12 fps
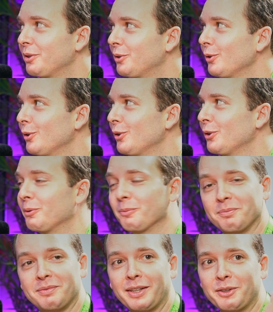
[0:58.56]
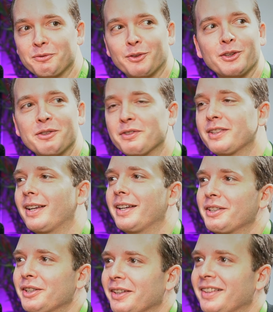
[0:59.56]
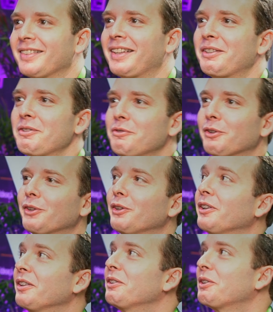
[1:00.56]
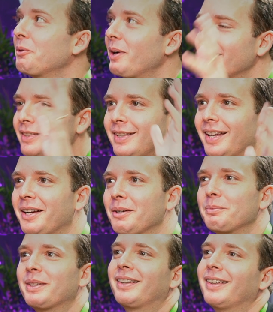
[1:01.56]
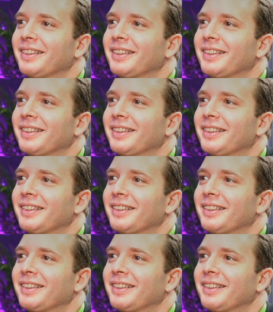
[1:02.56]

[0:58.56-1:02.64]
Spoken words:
to thank you for the invitation and thank you for the great setup here.